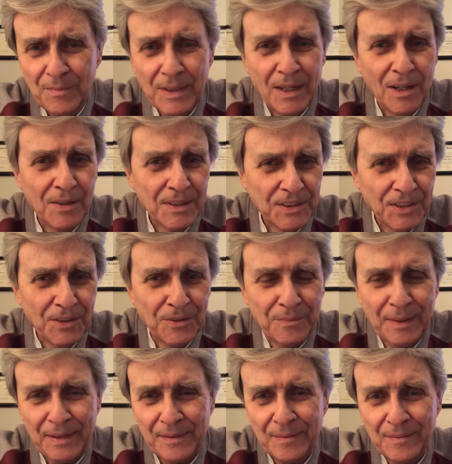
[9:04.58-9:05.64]
to be our
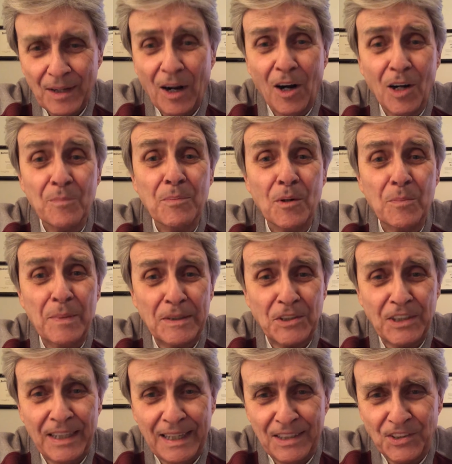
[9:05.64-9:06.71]
atonement, our
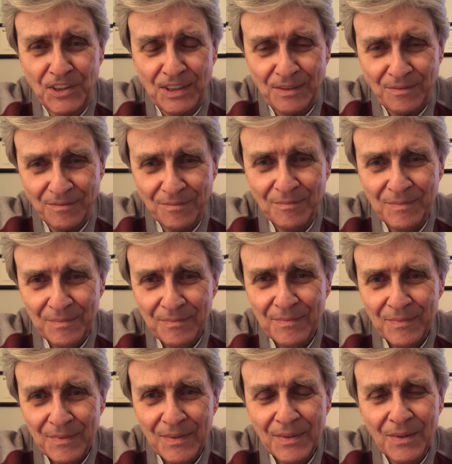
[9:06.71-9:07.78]
propitiation.
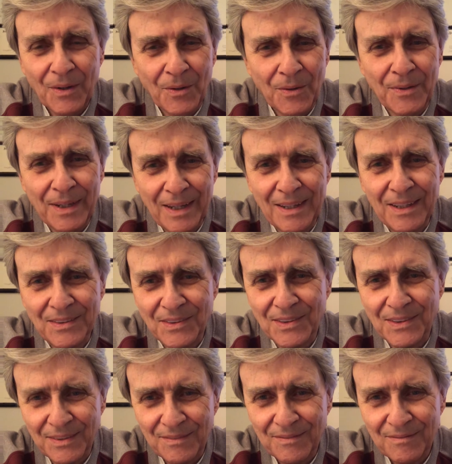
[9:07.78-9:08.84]
Oh,
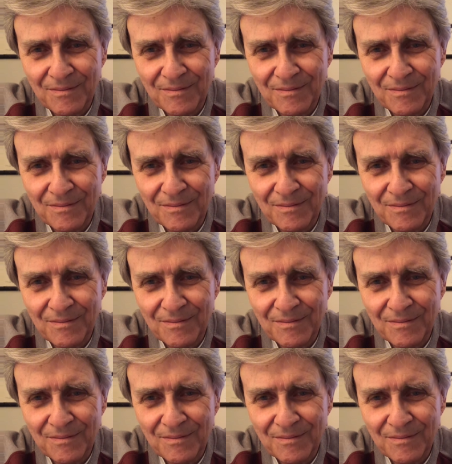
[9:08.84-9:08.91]
yes.